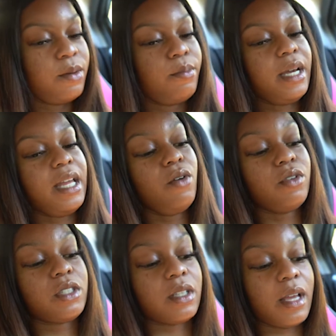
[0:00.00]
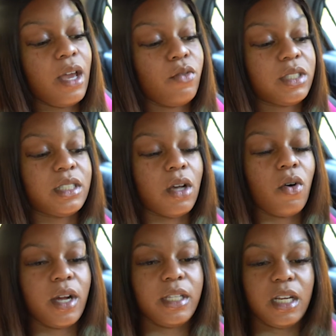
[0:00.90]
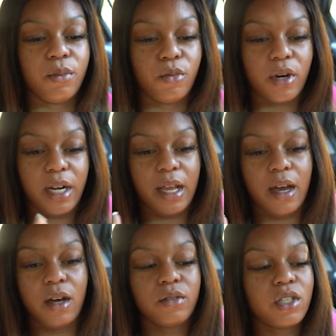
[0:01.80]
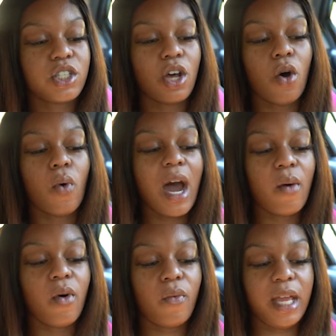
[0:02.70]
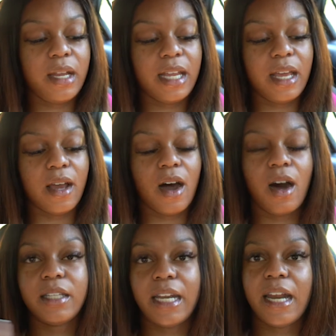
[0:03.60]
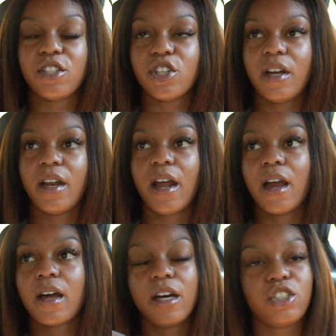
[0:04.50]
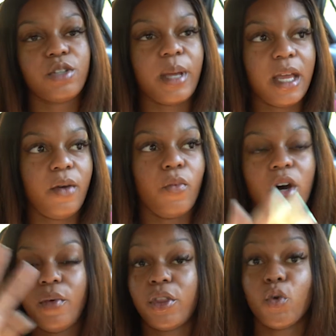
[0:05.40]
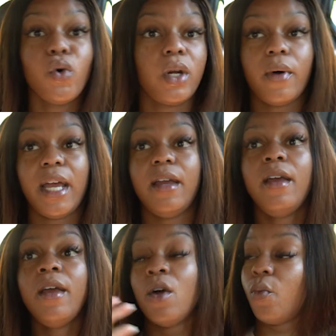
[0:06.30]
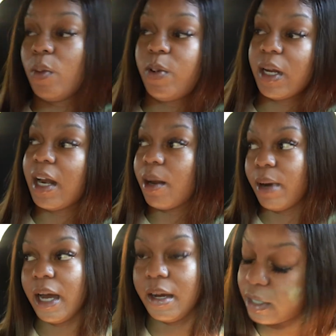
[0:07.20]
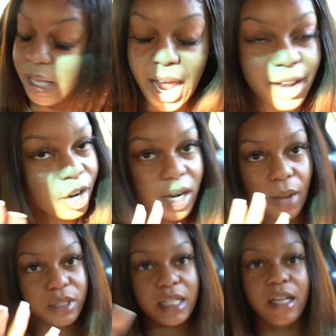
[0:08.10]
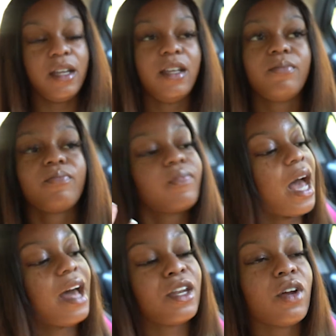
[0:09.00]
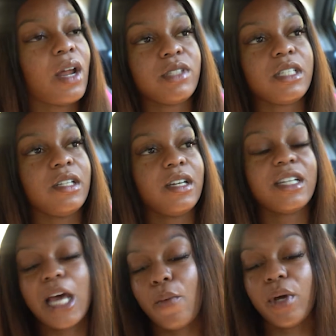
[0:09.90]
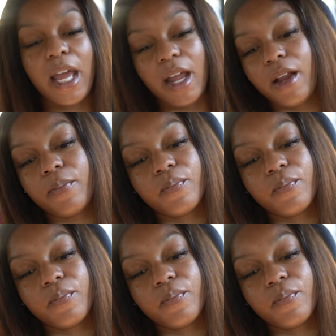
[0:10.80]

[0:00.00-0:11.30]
But it was it was so early in the morning, y'all. So why, when we did all of that and turned in our contraband, well, we threw it away. We put it in a box, and I know they was eating it. I know they was eating it because I would have ate it.